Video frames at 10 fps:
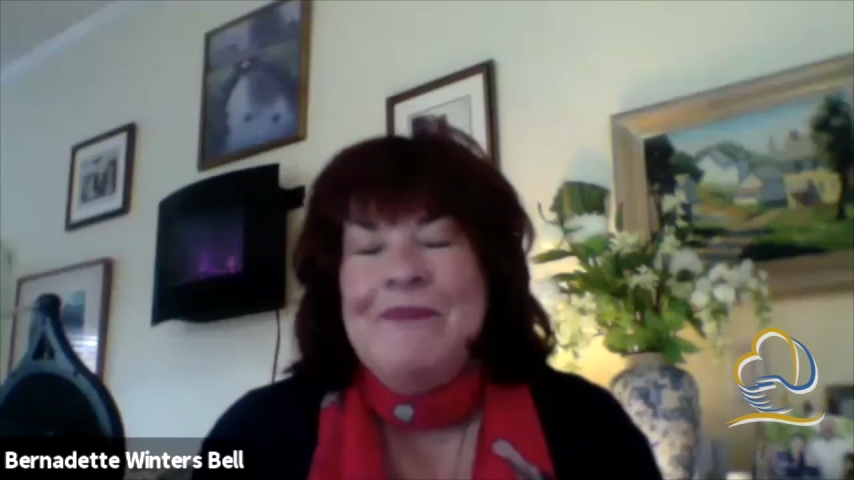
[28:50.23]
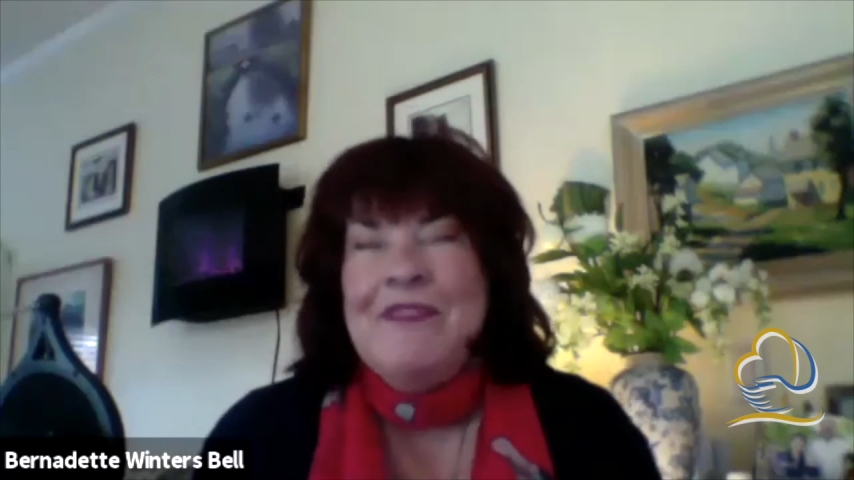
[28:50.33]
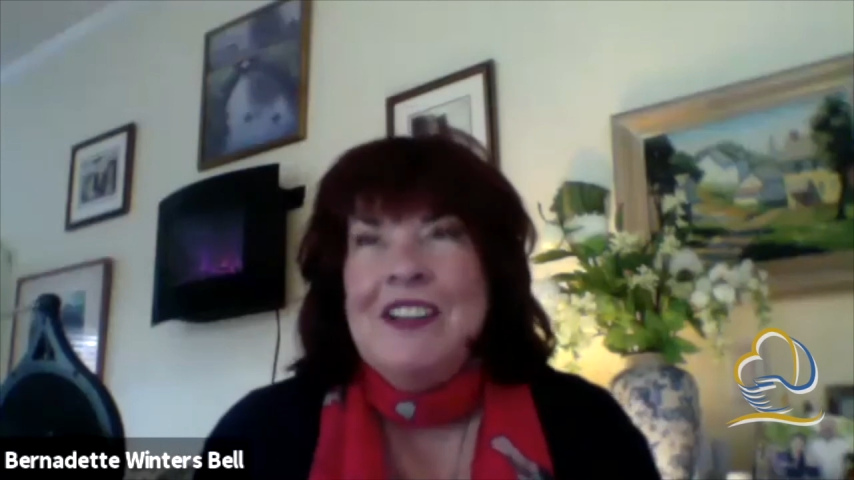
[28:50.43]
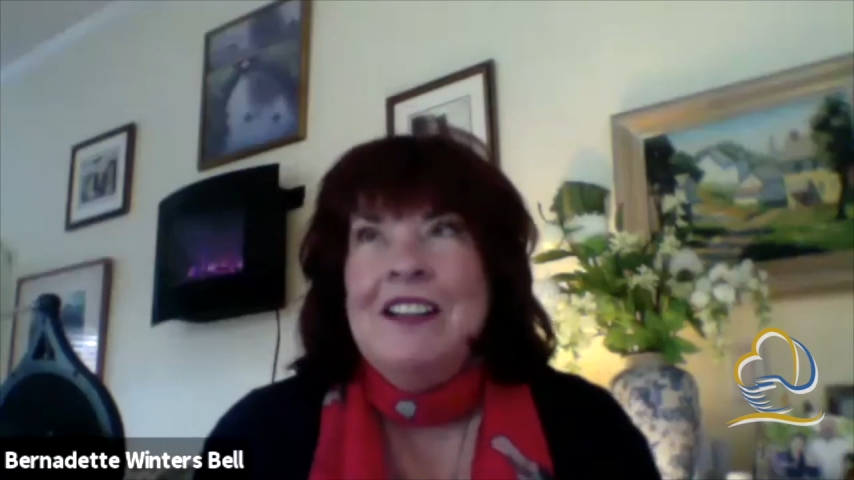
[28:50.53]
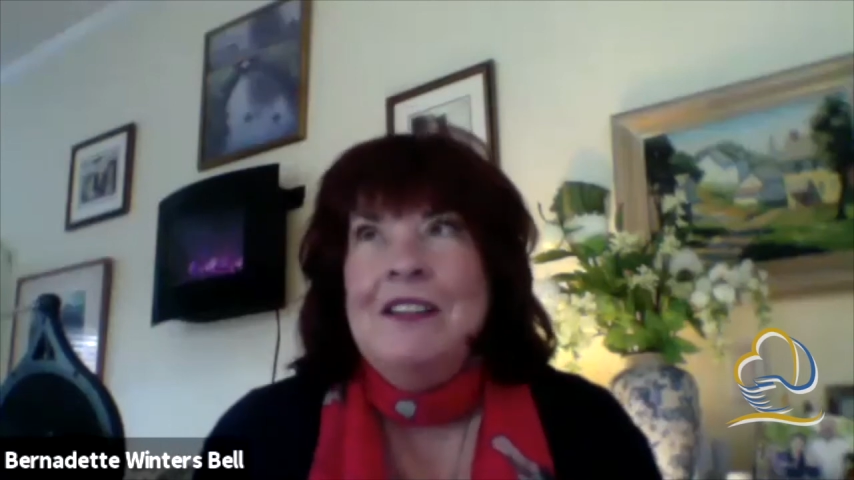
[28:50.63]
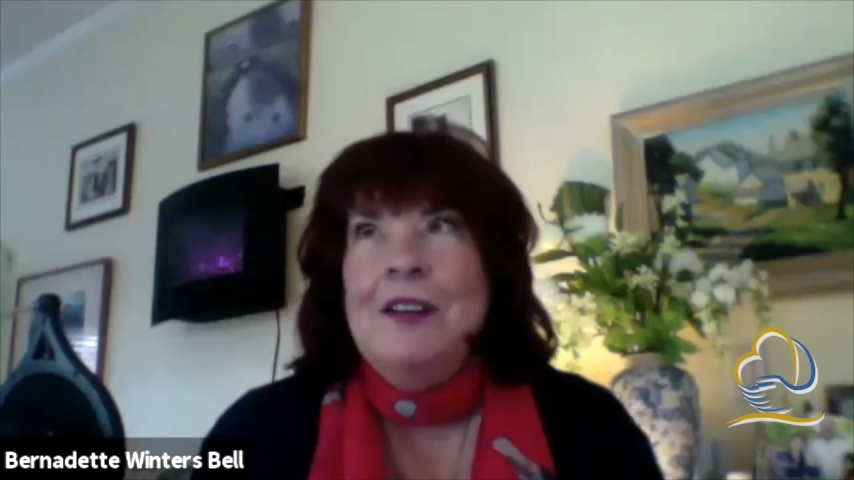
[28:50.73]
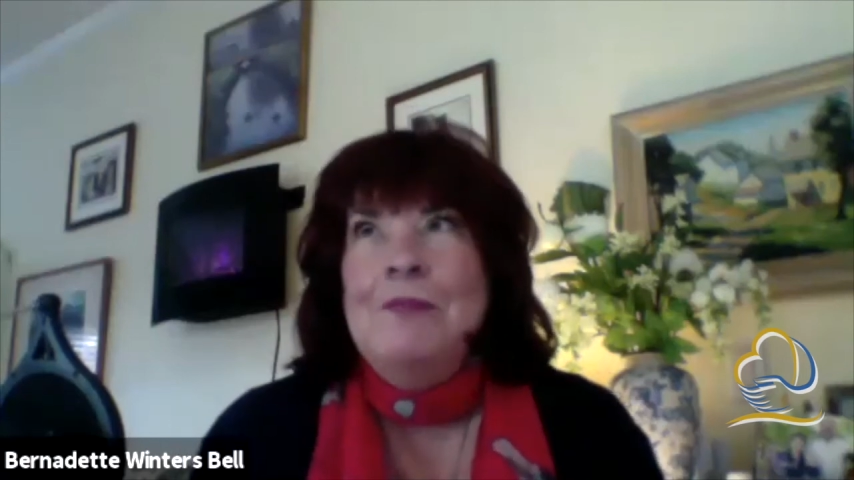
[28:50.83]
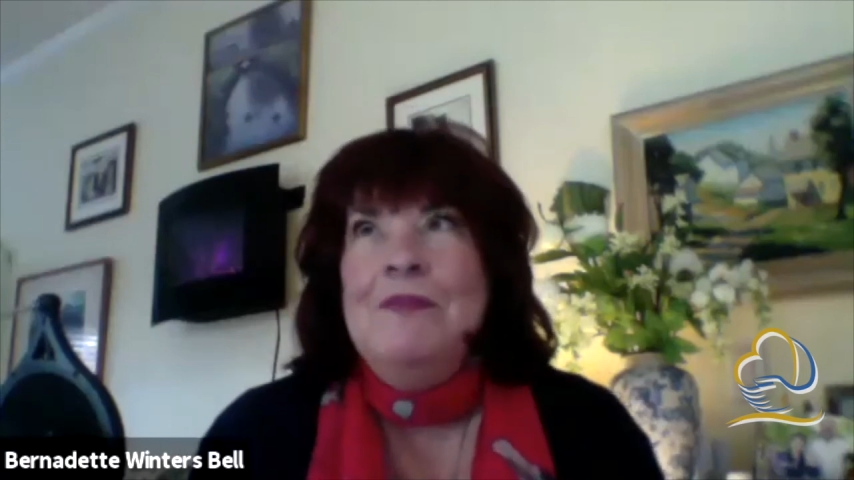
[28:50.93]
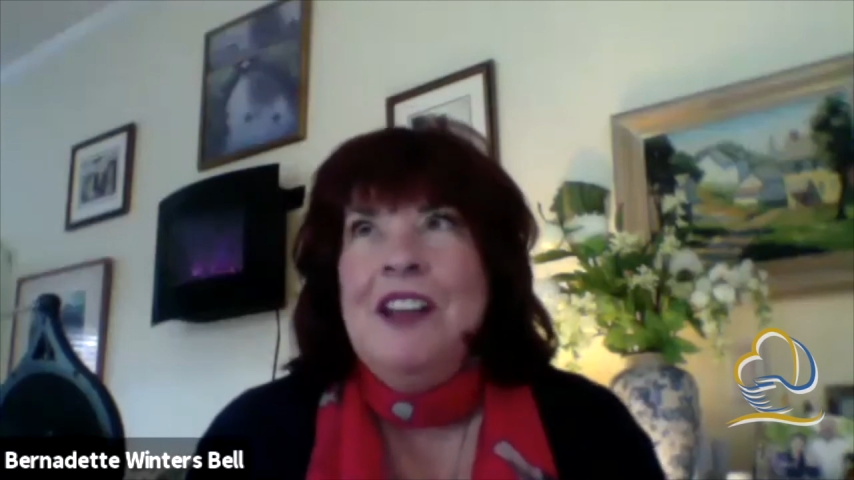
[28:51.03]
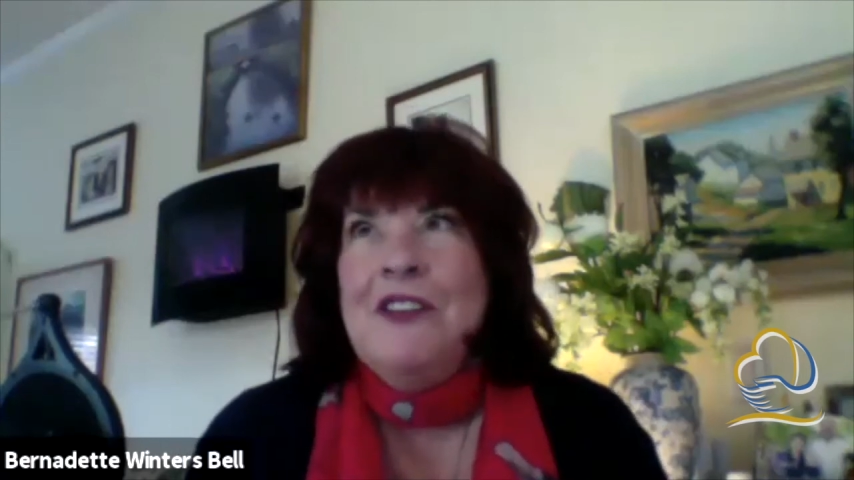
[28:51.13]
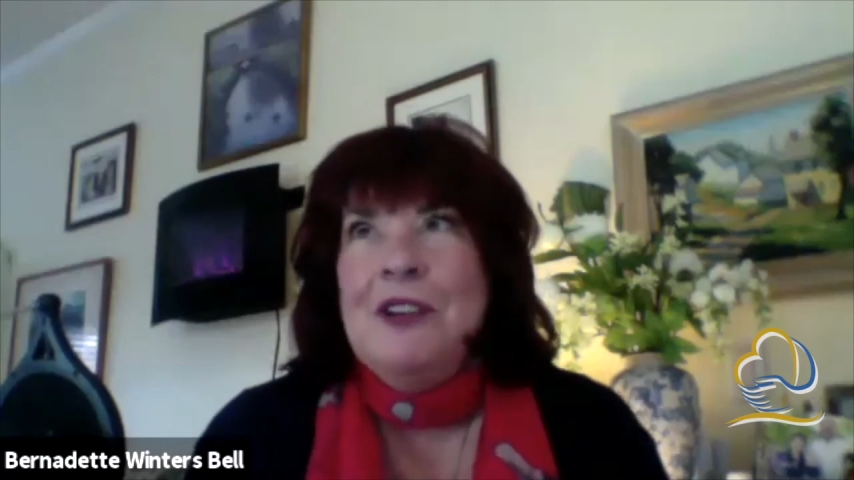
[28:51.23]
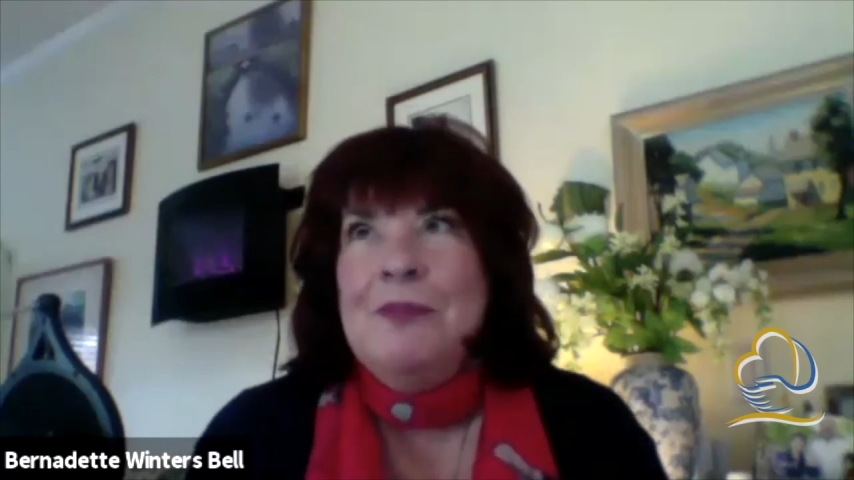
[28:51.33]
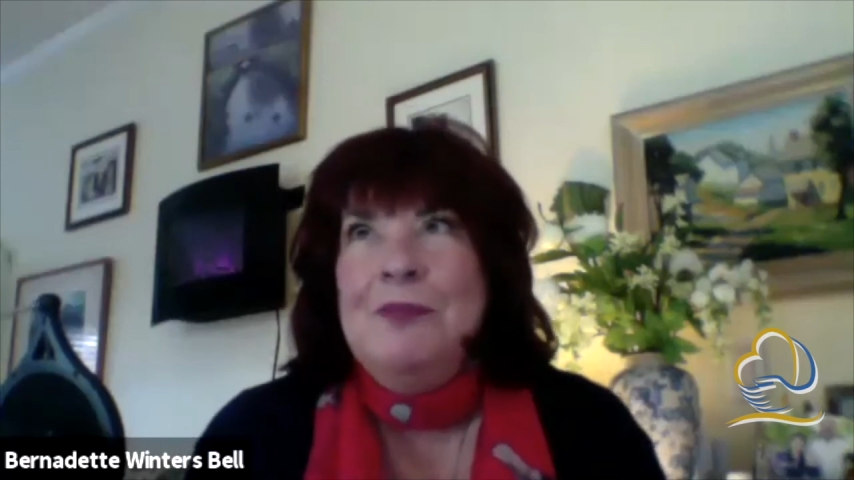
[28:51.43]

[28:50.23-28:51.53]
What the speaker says: another